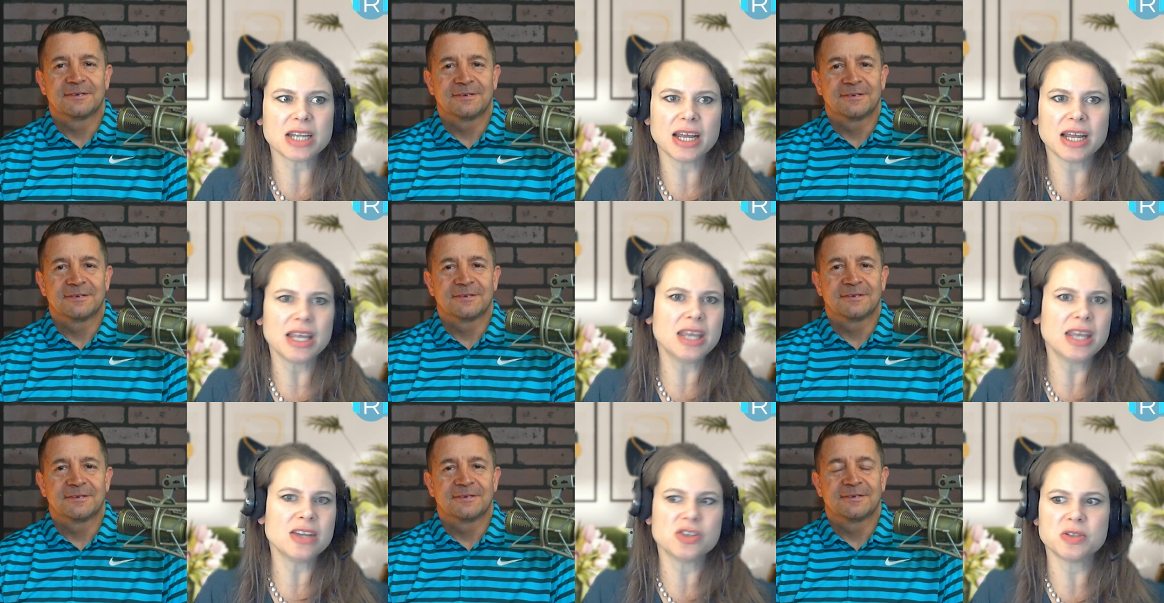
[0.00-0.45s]

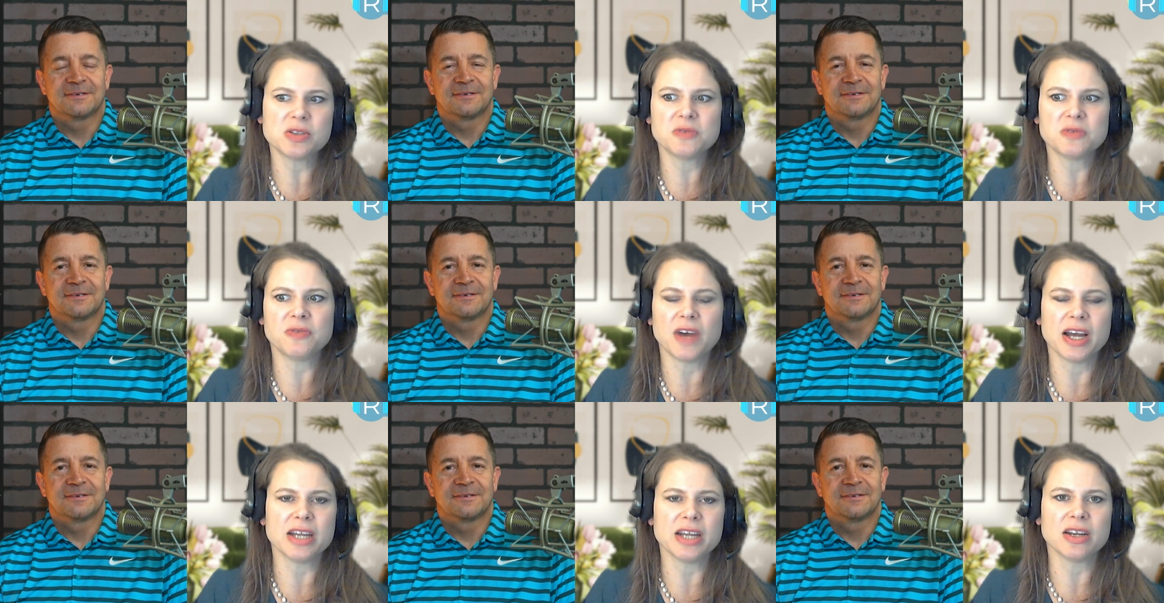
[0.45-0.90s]
Speaker 1: I can't just
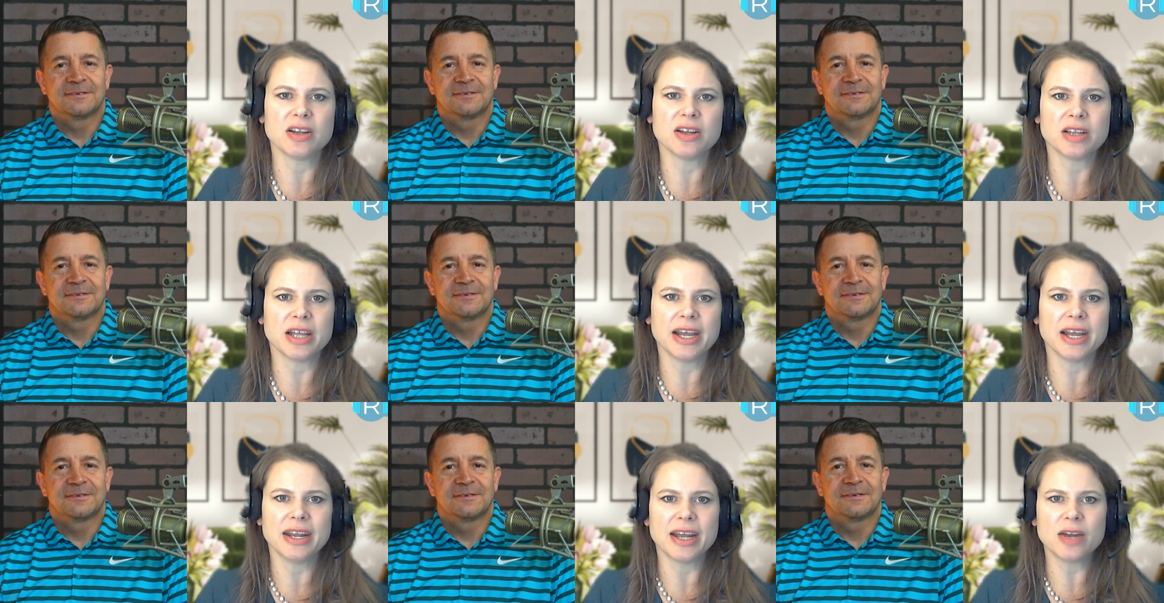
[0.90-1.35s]
find
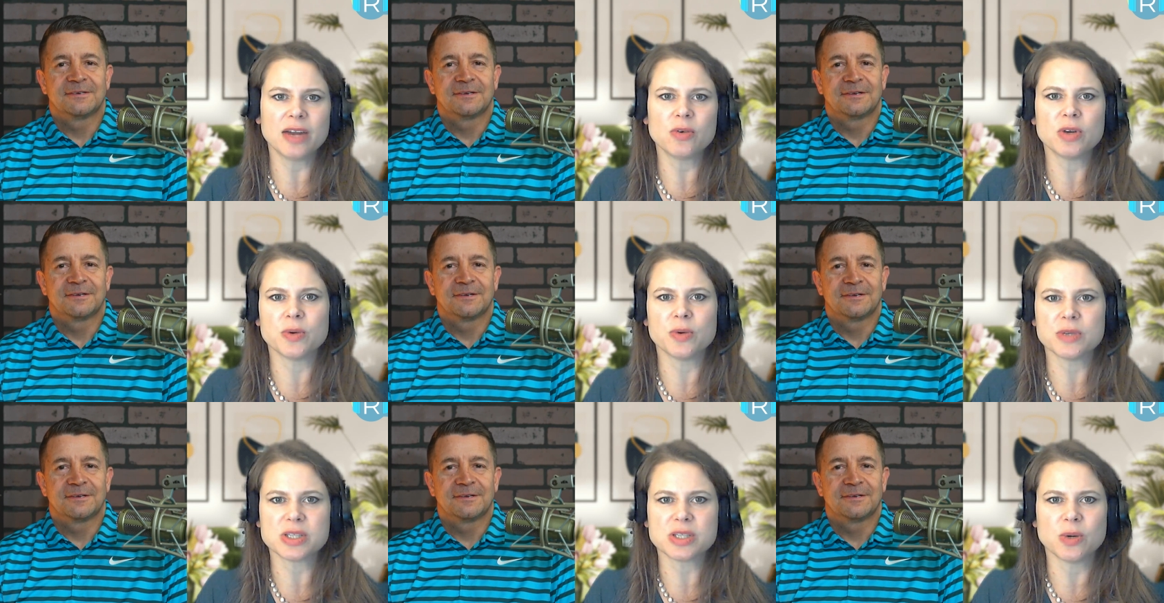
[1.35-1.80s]
online. I don't
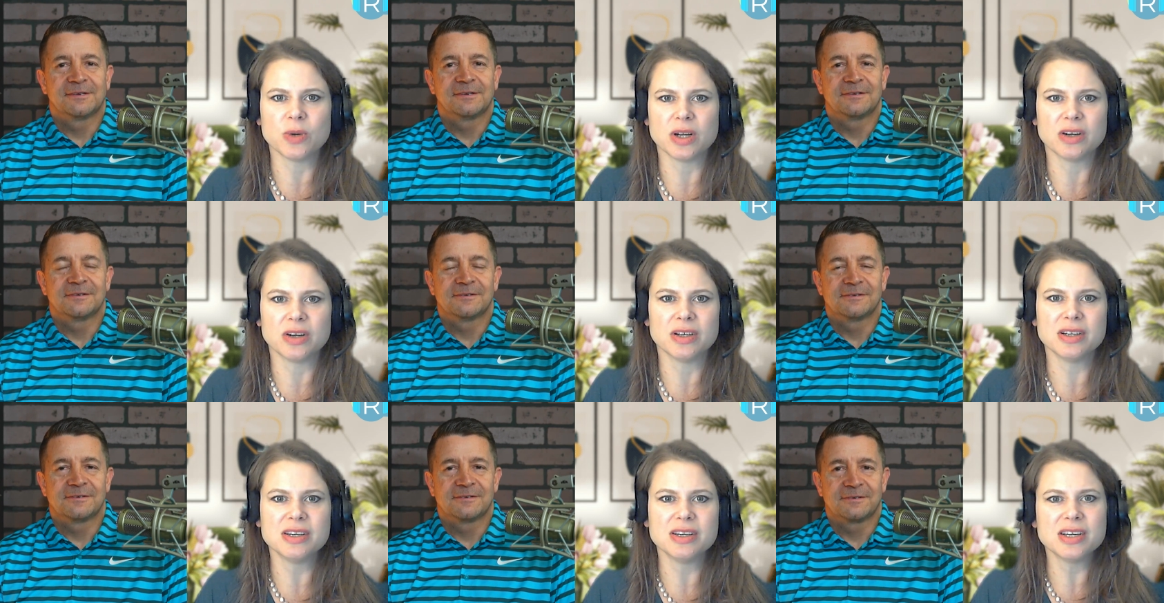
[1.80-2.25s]
know what's going
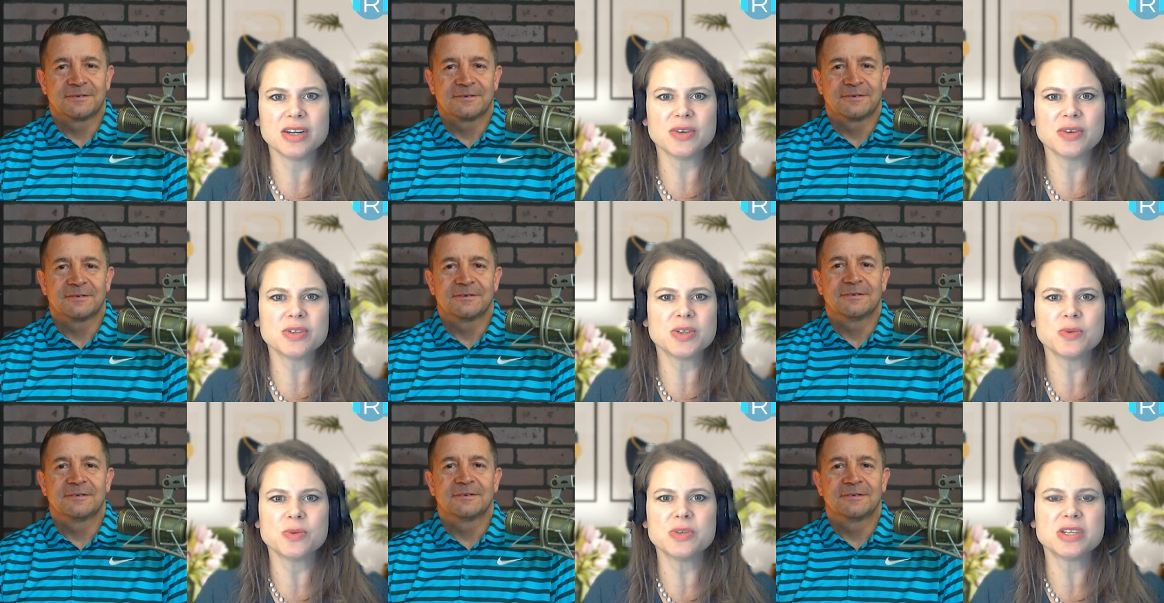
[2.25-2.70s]
on, you
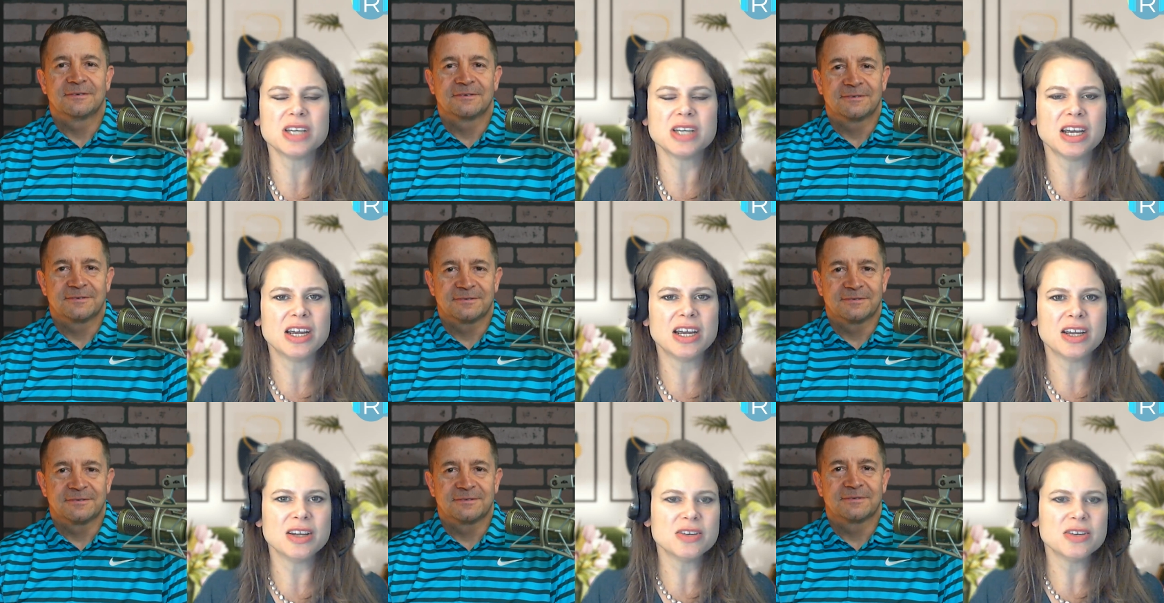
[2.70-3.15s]
know. So it was
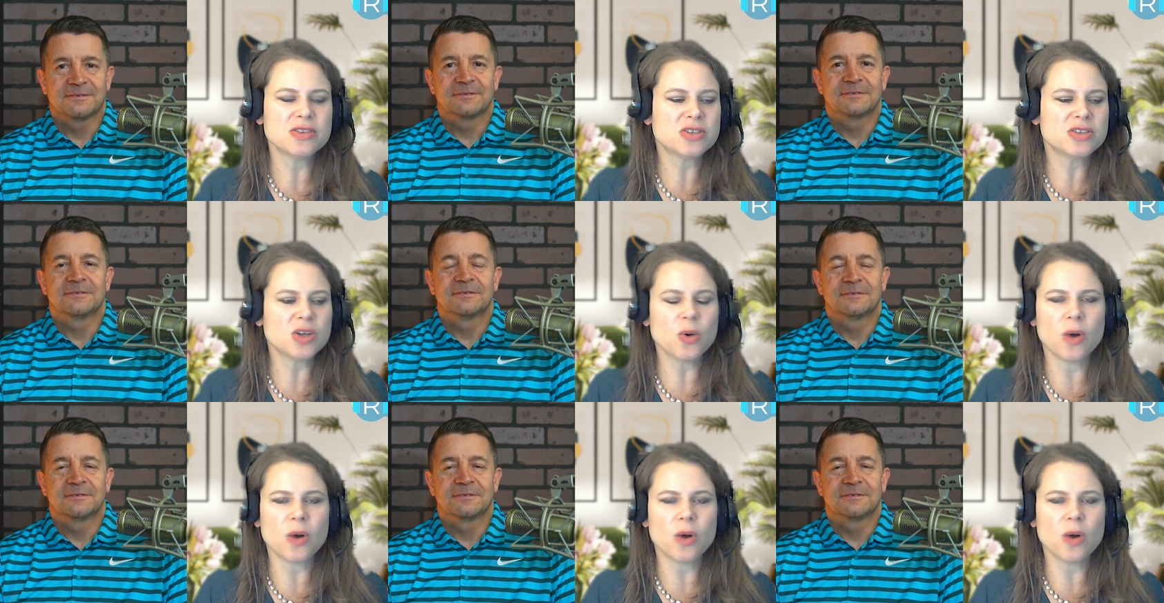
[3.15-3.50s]
so